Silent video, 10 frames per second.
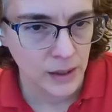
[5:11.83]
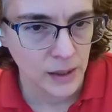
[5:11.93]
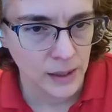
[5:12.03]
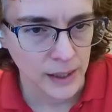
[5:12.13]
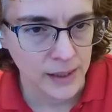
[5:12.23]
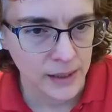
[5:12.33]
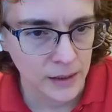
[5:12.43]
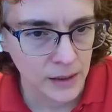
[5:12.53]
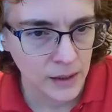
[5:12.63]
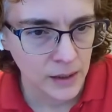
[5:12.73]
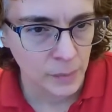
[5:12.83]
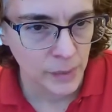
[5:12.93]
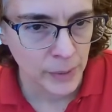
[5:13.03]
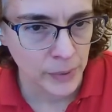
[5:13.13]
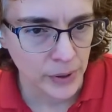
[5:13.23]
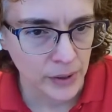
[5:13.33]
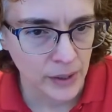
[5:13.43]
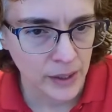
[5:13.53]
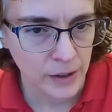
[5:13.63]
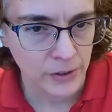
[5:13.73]
Yes. Ben Burton,
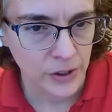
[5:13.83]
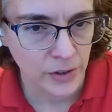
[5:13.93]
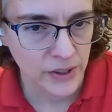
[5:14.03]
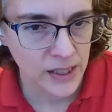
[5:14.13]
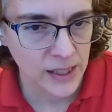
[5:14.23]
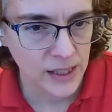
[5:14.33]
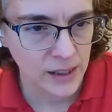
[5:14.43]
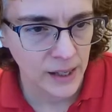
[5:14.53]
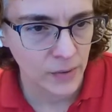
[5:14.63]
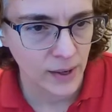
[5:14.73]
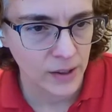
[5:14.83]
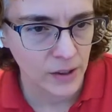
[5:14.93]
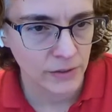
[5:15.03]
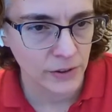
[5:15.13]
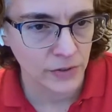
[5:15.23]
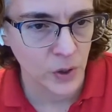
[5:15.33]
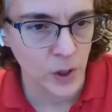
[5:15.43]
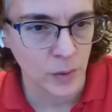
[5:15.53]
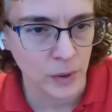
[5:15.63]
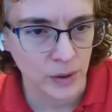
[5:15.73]
he offered nervously, and rattled off the phone
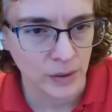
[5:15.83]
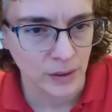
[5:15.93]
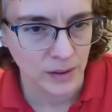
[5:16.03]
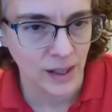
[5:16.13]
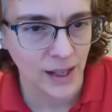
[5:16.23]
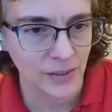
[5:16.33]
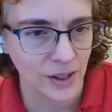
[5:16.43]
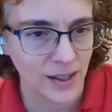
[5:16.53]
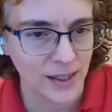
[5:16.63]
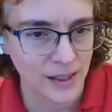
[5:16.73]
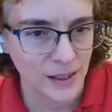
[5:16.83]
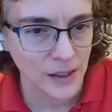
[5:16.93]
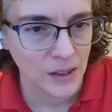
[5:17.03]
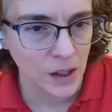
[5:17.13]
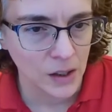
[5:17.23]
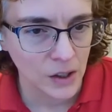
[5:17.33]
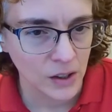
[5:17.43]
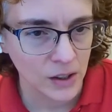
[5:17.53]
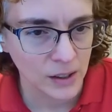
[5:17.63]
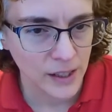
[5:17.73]
number. I've got it.
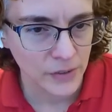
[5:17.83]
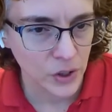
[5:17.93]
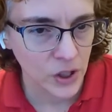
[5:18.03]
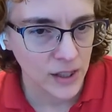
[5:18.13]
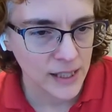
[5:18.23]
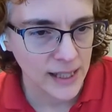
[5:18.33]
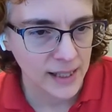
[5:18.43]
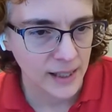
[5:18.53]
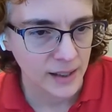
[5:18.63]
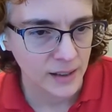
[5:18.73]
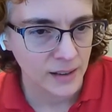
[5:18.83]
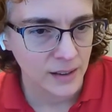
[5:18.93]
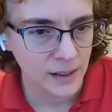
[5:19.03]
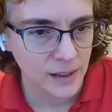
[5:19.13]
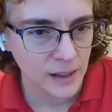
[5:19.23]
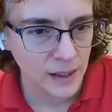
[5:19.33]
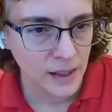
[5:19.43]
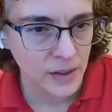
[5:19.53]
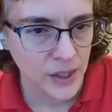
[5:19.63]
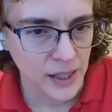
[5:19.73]
I'll give you a call tonight then.
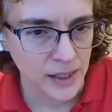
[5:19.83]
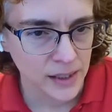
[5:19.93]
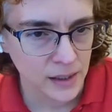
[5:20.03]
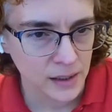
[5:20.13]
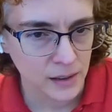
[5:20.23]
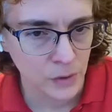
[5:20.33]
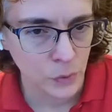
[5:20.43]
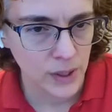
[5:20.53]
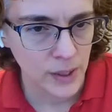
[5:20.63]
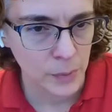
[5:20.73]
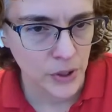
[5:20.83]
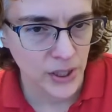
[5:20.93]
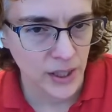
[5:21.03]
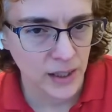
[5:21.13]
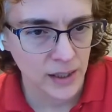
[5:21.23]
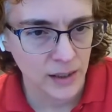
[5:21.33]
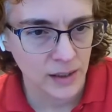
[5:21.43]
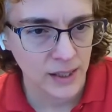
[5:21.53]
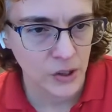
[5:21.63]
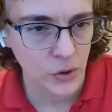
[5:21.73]
Thanks. I really appreciate it.
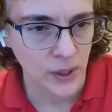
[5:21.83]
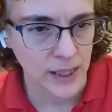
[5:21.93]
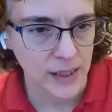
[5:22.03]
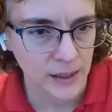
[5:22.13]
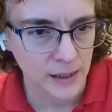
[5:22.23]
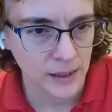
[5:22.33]
That's great.